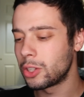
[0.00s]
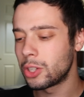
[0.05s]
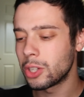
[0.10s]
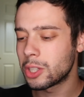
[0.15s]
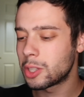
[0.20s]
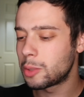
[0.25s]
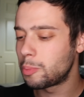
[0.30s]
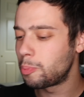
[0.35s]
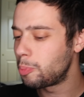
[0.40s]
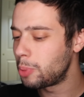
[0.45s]

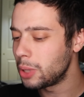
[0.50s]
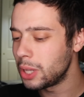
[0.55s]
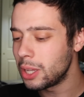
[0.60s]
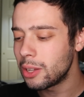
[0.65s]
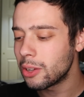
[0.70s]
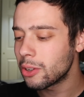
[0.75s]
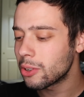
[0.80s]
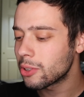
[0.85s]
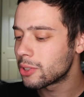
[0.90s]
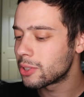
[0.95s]
Just be
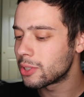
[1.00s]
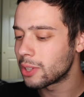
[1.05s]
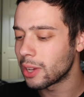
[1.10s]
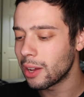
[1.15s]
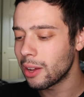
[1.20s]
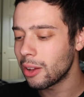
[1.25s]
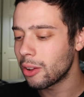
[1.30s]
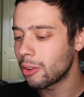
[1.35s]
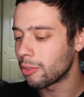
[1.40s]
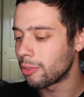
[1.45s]

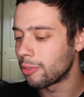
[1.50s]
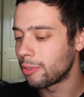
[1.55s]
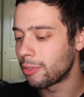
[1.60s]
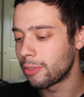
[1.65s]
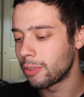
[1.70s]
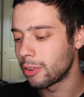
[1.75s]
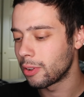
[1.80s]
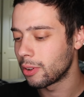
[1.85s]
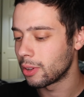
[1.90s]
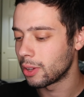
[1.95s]
yourself,
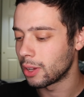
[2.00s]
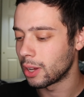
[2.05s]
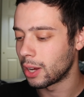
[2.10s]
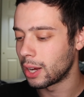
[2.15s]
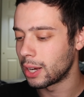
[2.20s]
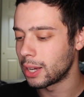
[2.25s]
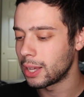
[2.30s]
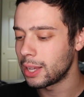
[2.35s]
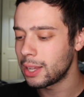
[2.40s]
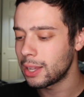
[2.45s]

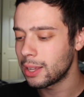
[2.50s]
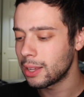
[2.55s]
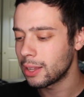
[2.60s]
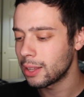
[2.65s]
honey.